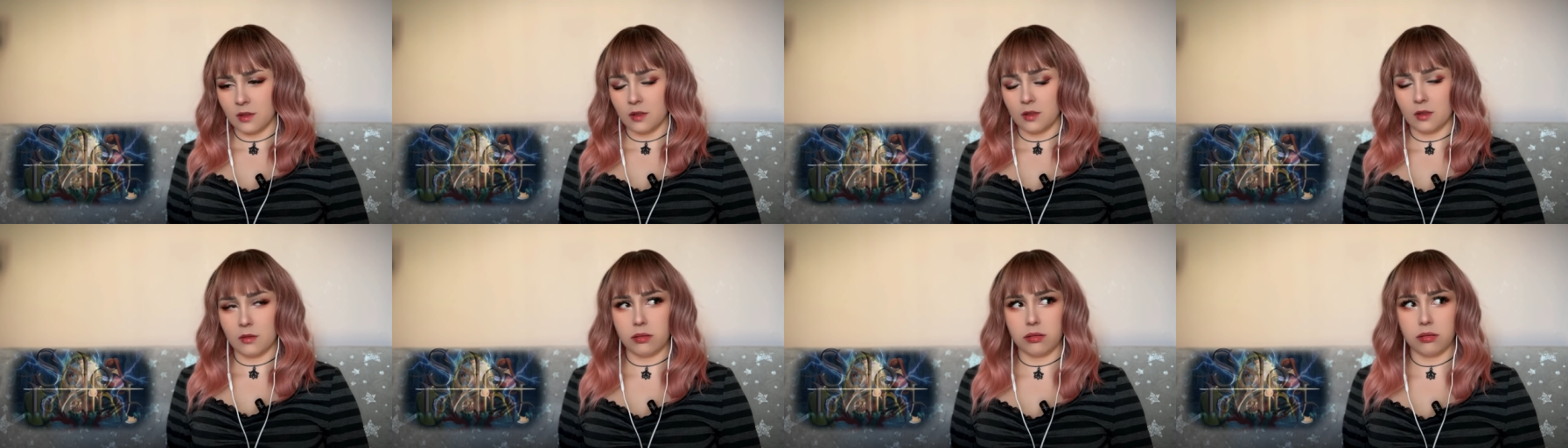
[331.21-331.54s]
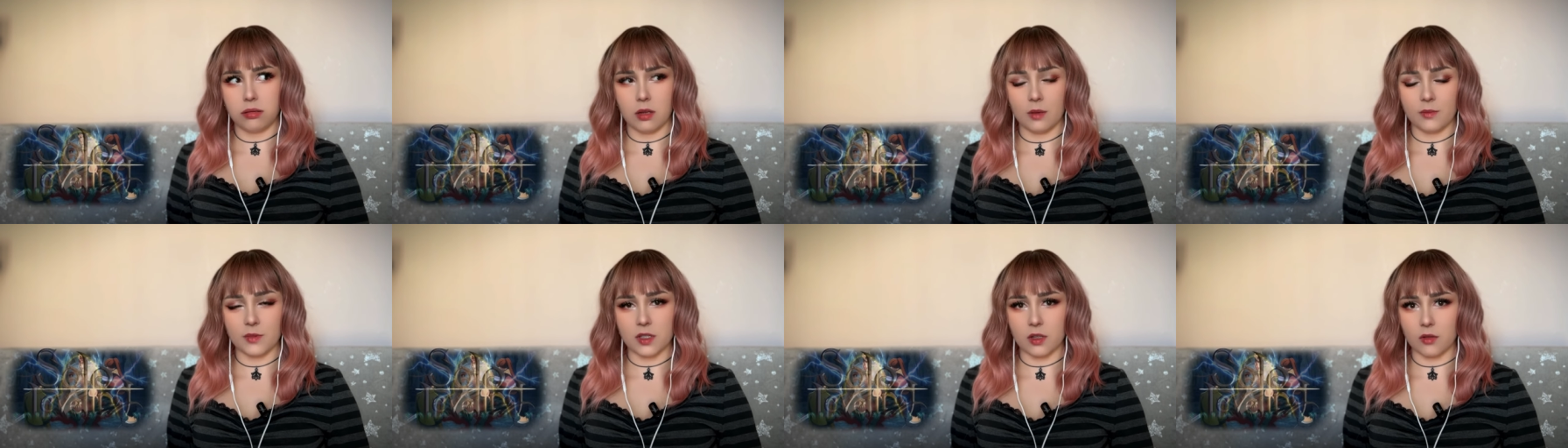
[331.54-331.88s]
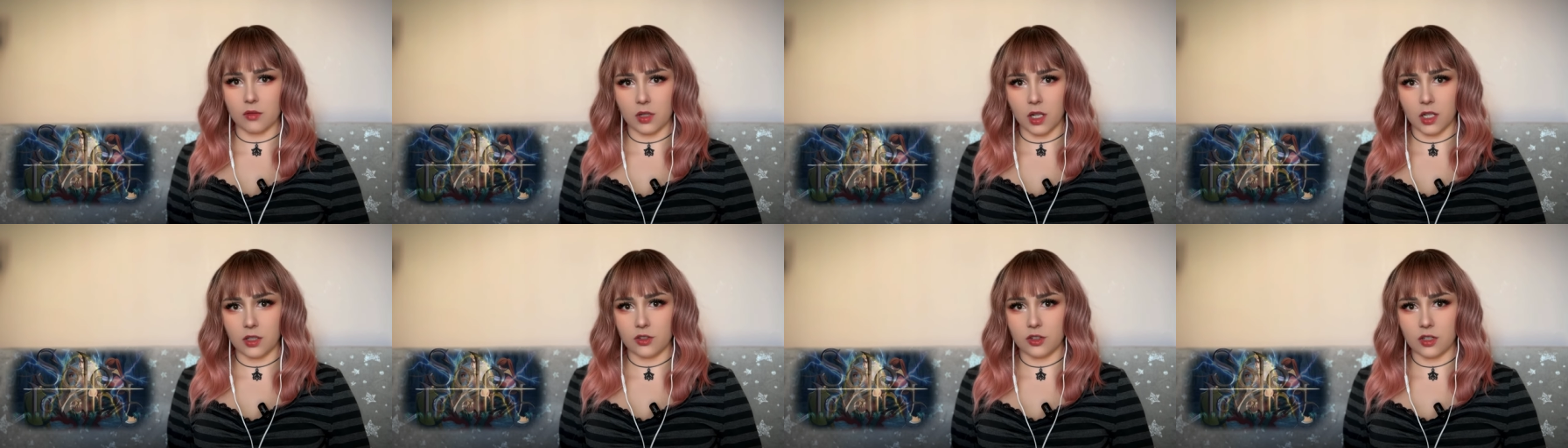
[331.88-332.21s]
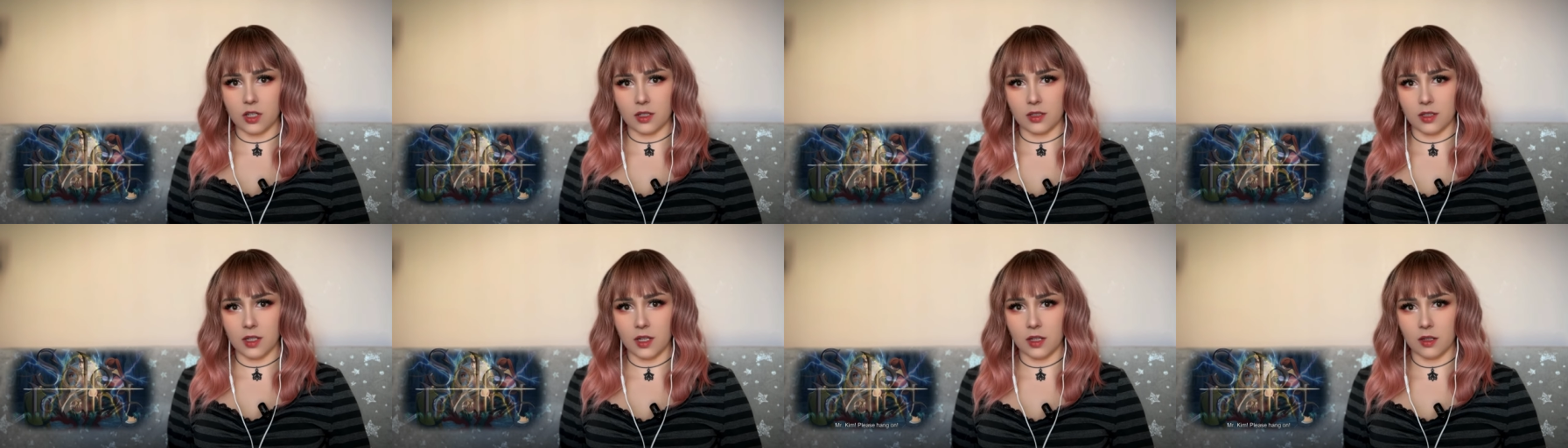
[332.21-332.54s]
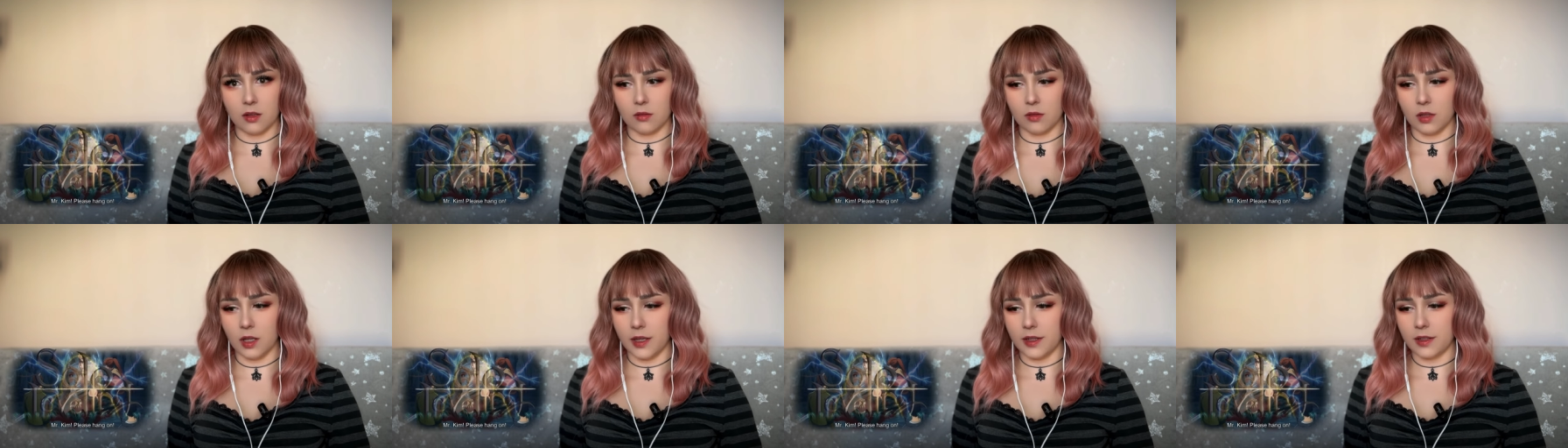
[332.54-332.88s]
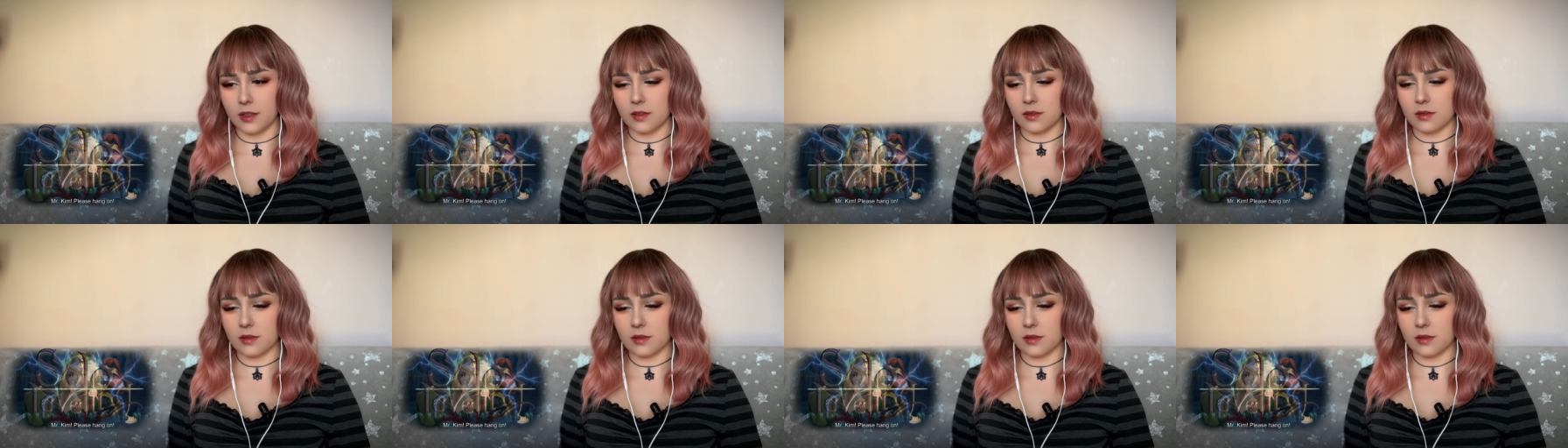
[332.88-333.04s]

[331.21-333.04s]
I'm so glad she can heal. Like,